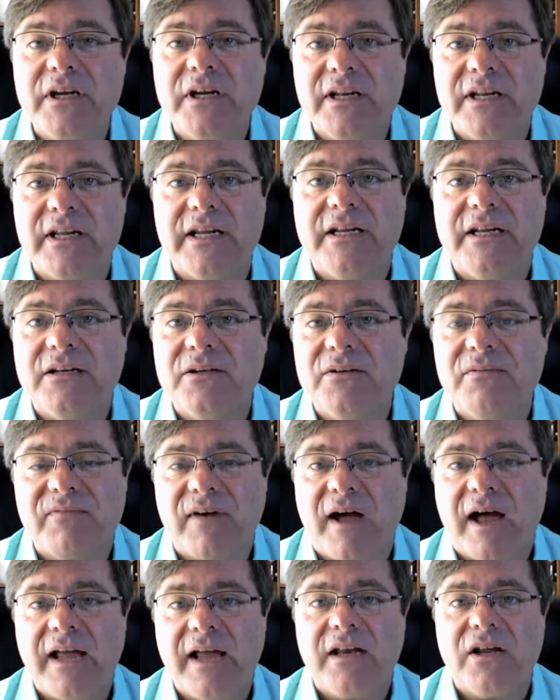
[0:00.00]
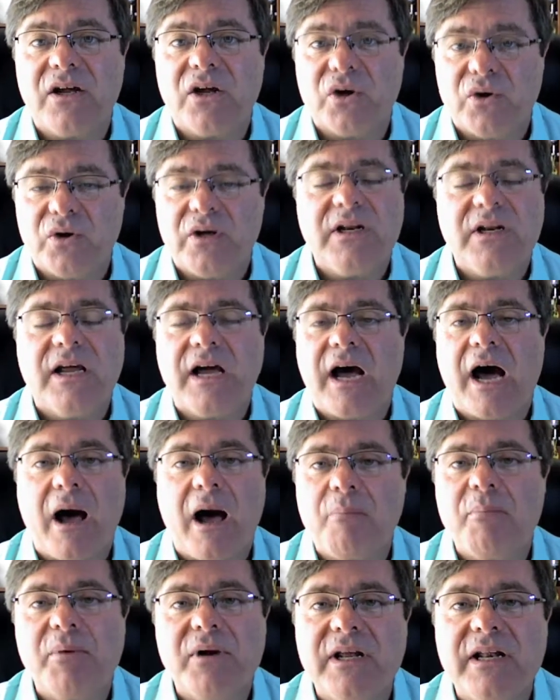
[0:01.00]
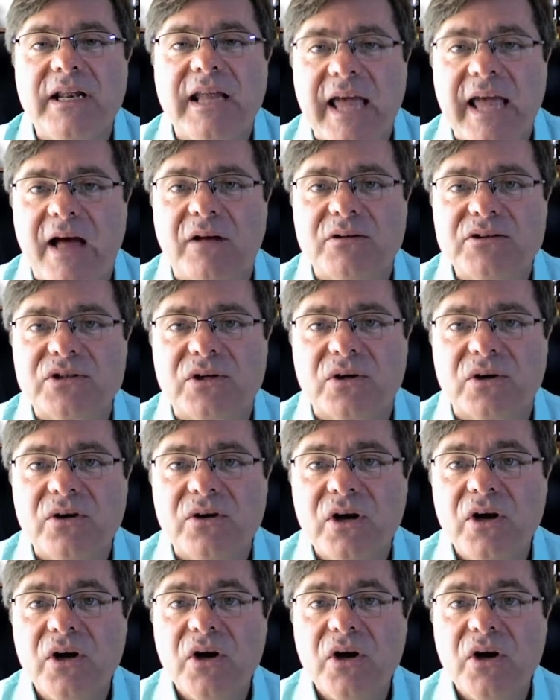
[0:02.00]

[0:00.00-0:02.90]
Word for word: you need to find a good, competent counselor